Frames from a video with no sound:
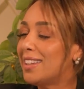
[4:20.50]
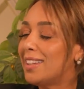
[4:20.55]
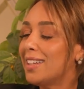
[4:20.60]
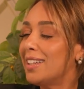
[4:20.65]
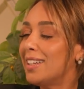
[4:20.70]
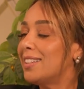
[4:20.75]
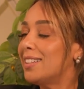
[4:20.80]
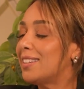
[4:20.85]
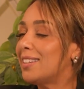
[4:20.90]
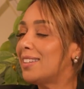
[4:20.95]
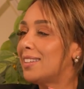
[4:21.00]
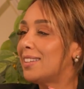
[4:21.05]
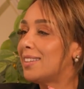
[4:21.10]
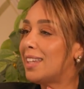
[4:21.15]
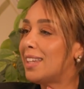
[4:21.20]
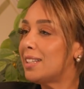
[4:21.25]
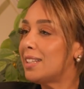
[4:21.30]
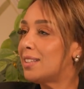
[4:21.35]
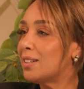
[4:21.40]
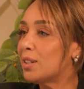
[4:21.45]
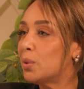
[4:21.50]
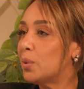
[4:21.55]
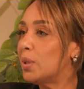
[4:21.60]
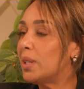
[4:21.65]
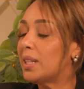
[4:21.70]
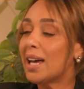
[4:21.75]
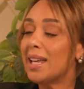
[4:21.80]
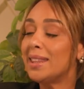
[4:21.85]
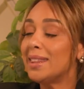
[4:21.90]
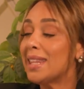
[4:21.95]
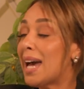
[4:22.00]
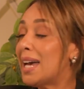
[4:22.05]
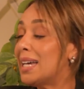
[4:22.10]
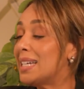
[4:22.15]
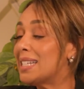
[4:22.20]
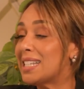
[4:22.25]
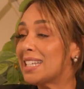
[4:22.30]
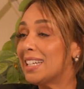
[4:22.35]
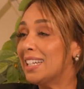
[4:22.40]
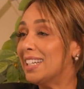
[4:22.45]
that they deal with, and that
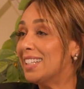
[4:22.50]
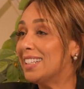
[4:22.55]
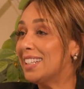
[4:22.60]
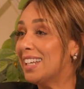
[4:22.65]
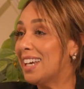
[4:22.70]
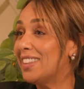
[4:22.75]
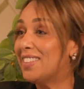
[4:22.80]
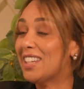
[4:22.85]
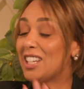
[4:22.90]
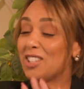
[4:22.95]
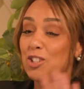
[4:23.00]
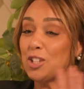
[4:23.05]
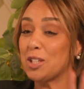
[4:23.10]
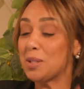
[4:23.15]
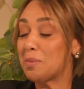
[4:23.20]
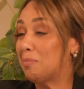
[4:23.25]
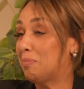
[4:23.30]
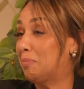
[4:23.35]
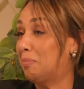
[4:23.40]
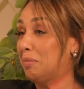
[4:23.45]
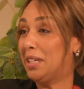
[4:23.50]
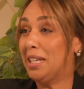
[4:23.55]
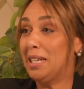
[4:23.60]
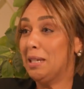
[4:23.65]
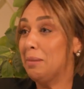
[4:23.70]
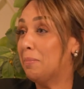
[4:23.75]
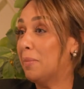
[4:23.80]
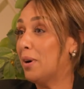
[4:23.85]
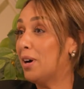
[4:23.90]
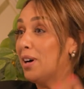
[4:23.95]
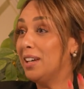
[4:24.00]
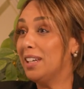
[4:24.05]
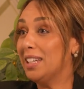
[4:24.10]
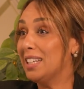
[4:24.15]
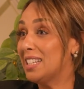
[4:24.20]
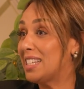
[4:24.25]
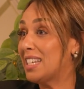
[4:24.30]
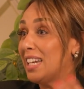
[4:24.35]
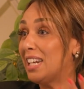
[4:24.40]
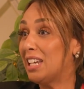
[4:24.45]
is it. And they just keep buying
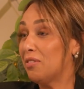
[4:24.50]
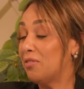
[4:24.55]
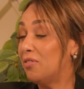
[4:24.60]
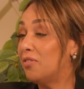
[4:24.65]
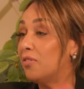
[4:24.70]
and selling.